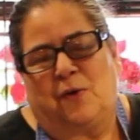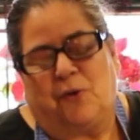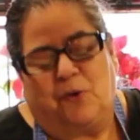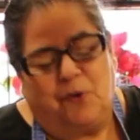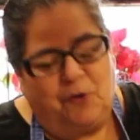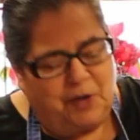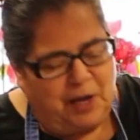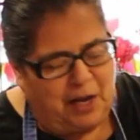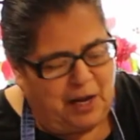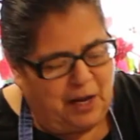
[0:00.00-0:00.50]

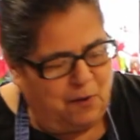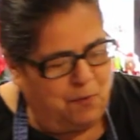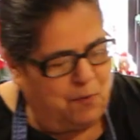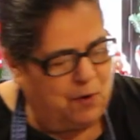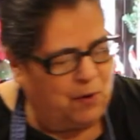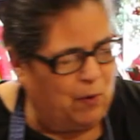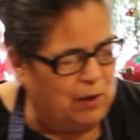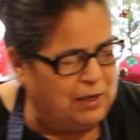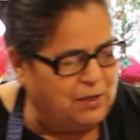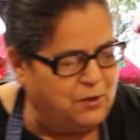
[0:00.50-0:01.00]
Today
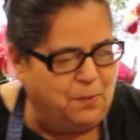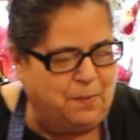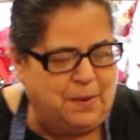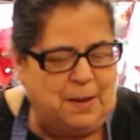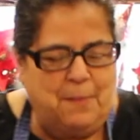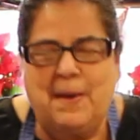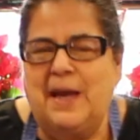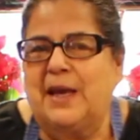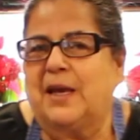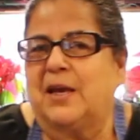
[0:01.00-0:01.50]
we're going to
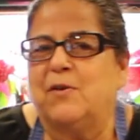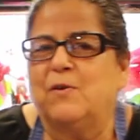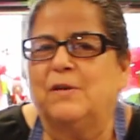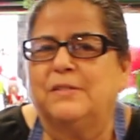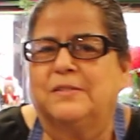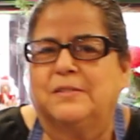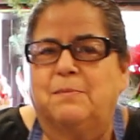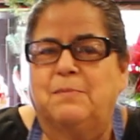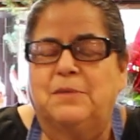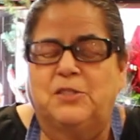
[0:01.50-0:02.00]
be making you
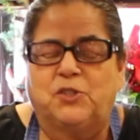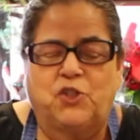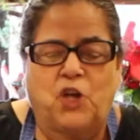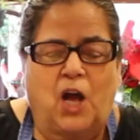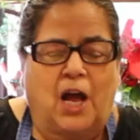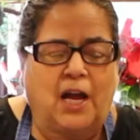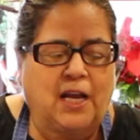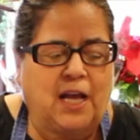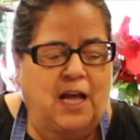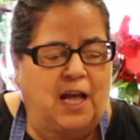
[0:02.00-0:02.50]
some
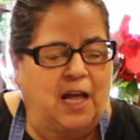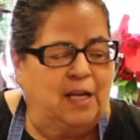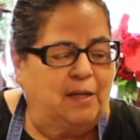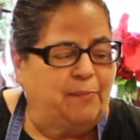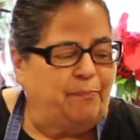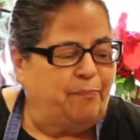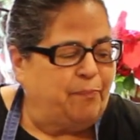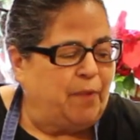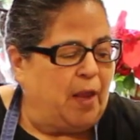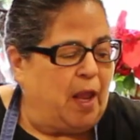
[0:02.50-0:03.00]
machaca.